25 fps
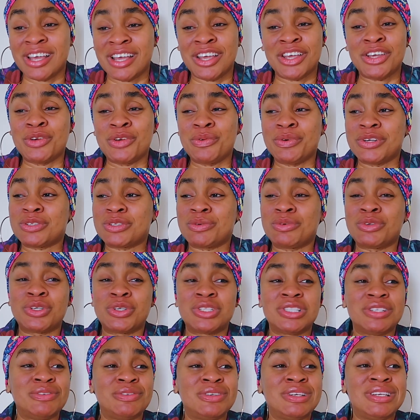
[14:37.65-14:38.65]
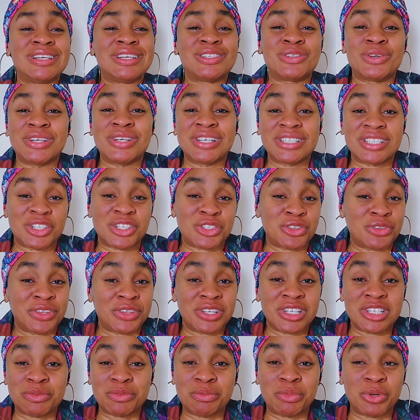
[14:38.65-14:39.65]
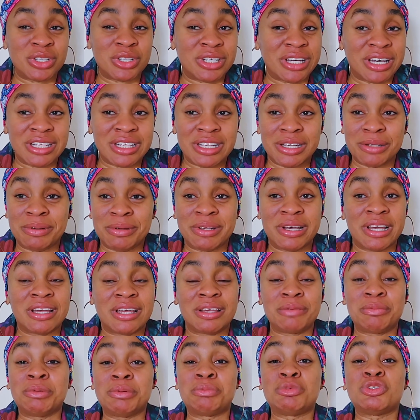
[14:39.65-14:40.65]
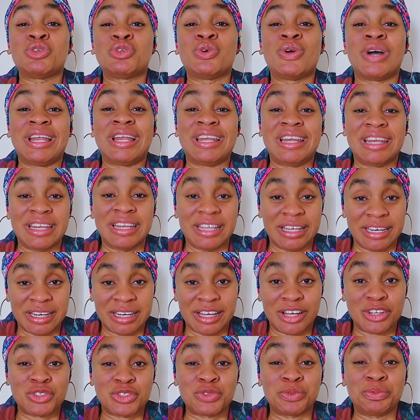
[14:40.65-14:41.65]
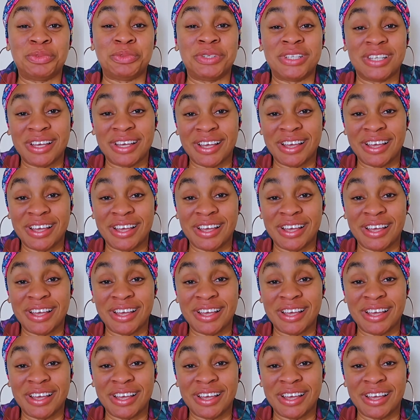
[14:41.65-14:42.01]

you know, when someone doesn't even let unnecessary things bother them, like, people should go and learn how to be